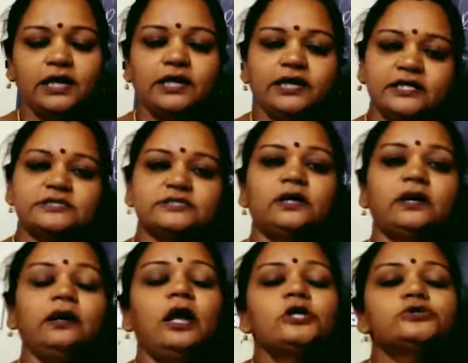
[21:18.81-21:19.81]
Yes,
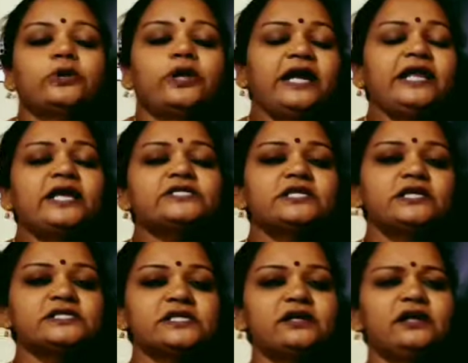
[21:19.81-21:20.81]
children. So radiation
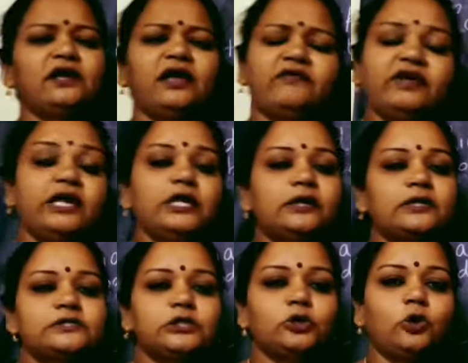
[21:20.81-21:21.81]
is a very
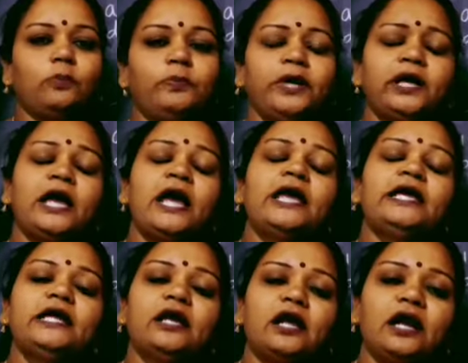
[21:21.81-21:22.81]
interesting topic
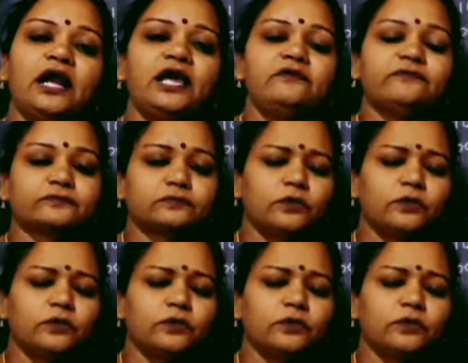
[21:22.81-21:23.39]
in our life.